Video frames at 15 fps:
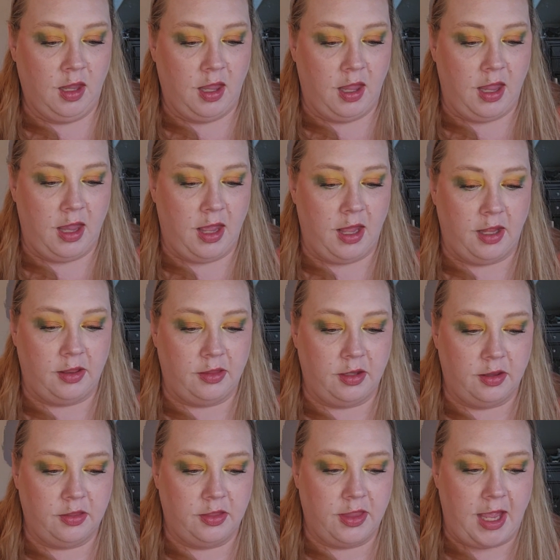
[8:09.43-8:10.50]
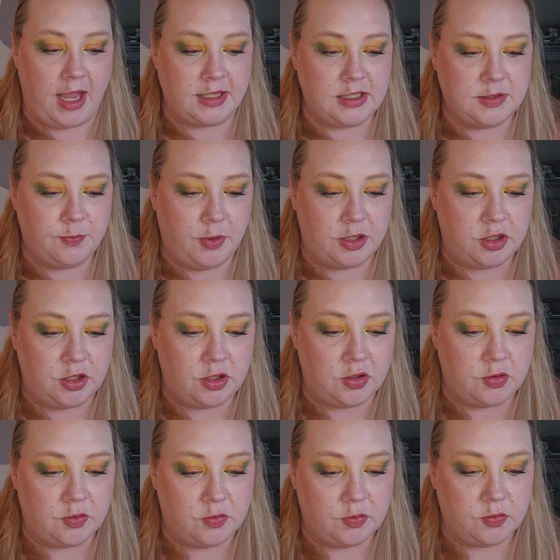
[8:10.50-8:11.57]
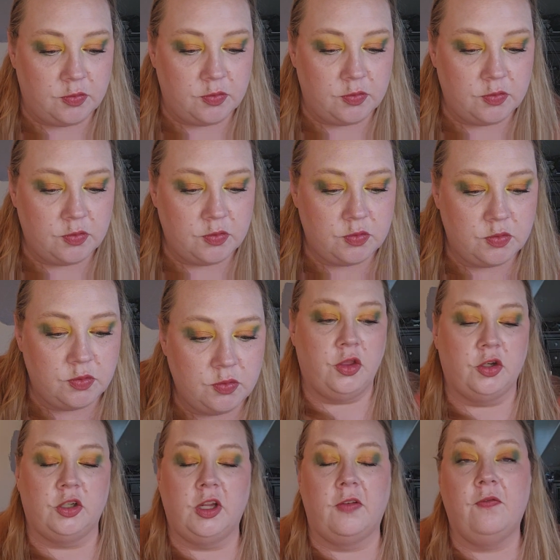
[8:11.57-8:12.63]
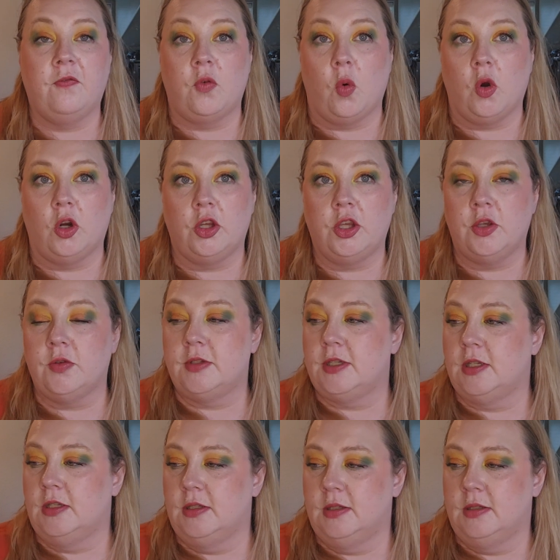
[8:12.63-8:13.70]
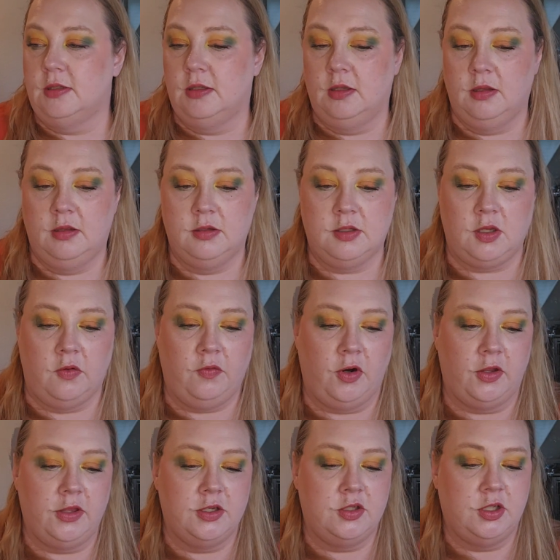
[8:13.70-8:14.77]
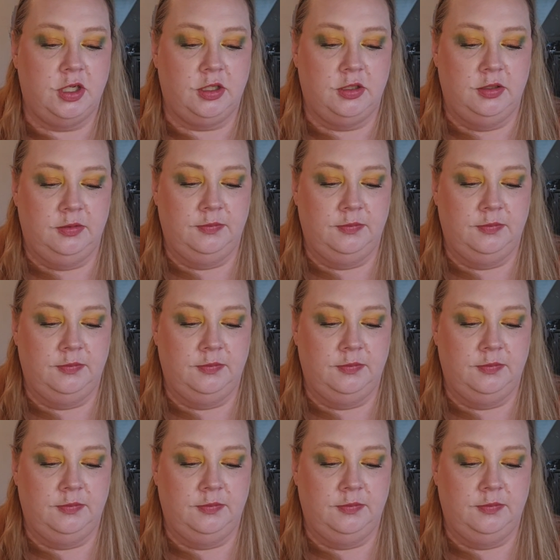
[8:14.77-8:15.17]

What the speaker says: And that's been used 34 uses so far this year.